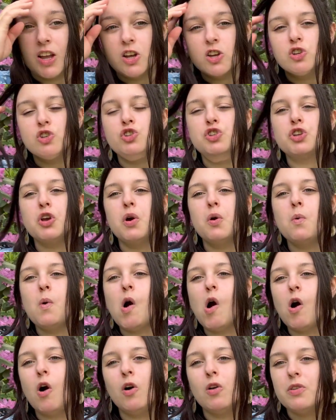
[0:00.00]
So
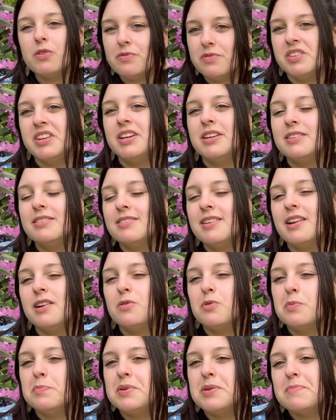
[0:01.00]
all of the kits that I
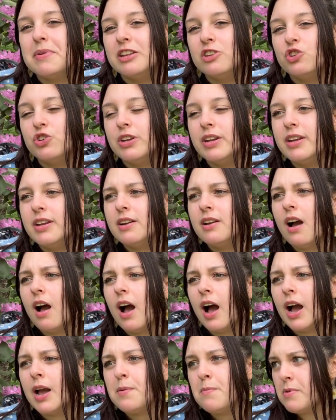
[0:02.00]
will be mentioning,
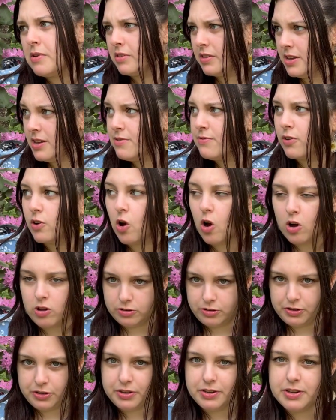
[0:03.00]
I believe are all
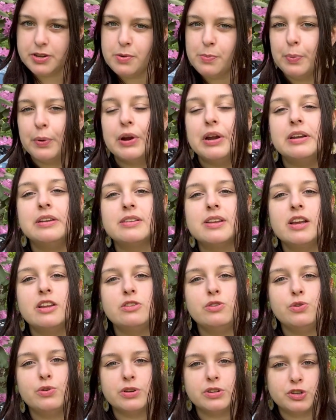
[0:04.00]
still in print
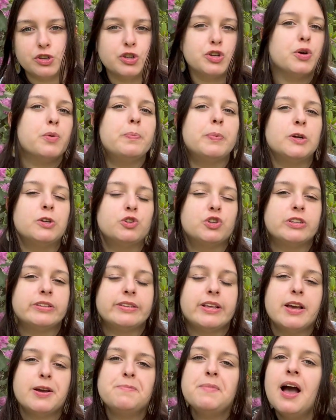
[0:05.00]
and you can still purchase
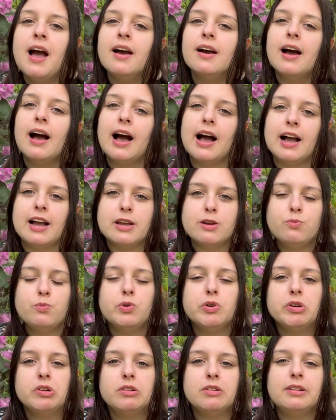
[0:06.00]
them. I
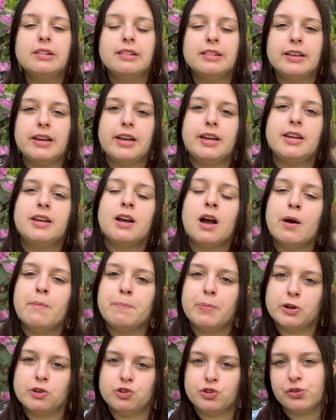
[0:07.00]
will link a
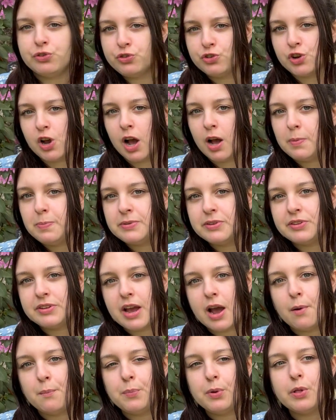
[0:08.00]
bunch of shops
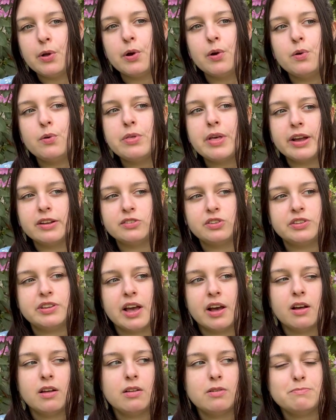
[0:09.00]
down below that
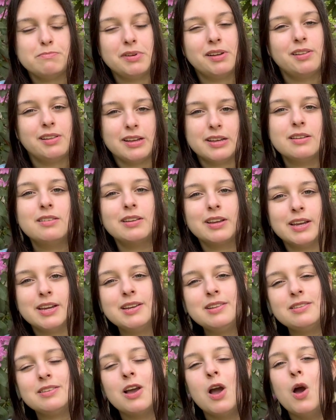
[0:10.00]
sell Mill Hill
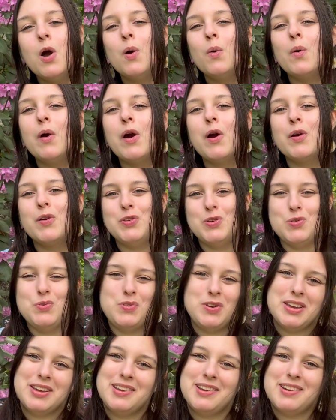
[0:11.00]
kits where you
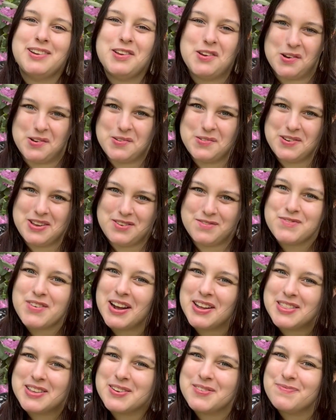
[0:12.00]
can go and
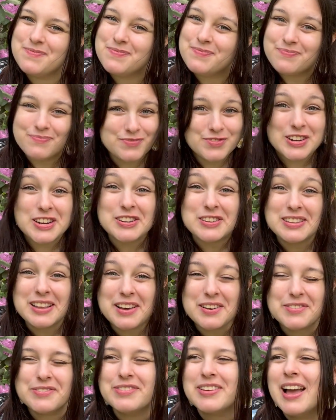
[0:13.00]
find them for
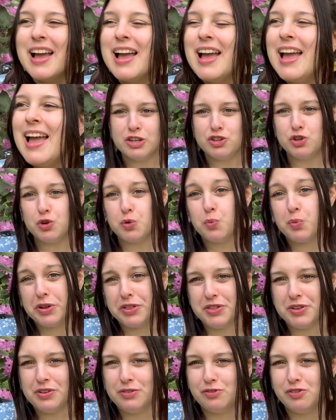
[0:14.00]
yourself. So with
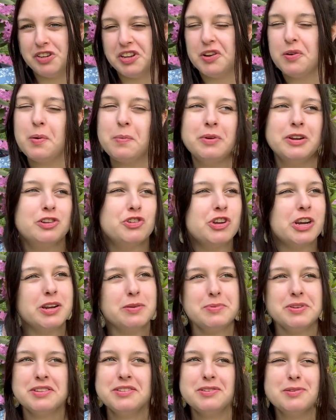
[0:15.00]
this video, I'm going to try to
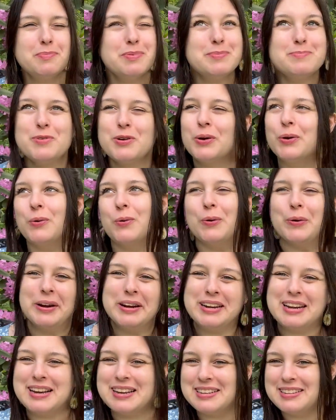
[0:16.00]
be a little bit more
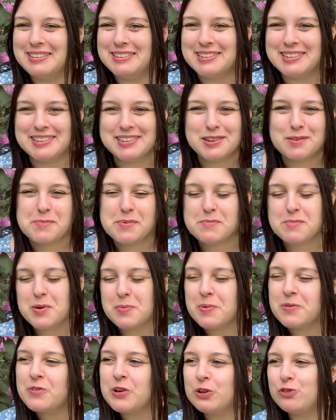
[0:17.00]
organized, a little bit more
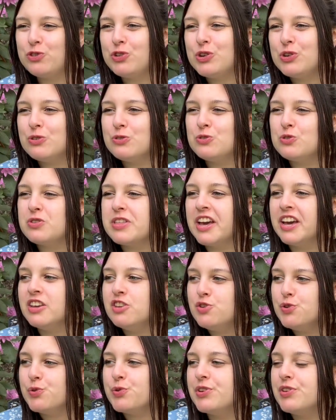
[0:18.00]
professional, so that
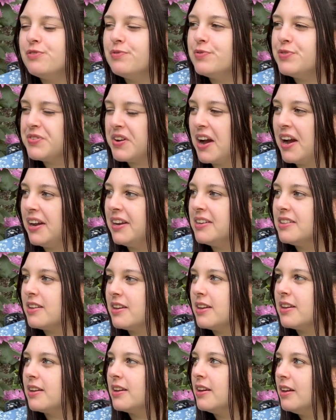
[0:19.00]
you can find
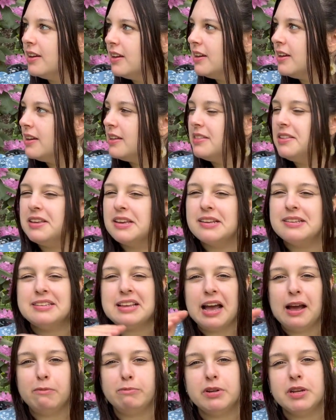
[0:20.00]
like the
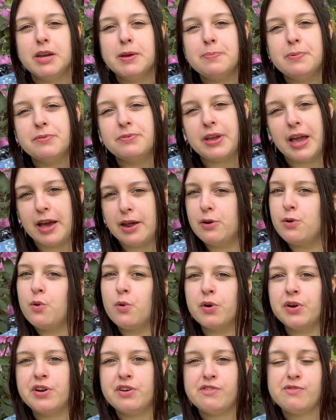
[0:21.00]
exact type of
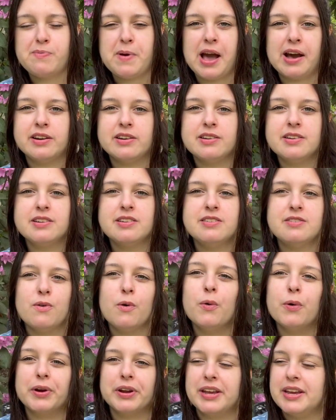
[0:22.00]
category of pattern
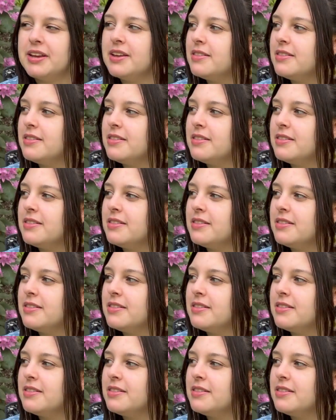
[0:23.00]
or kit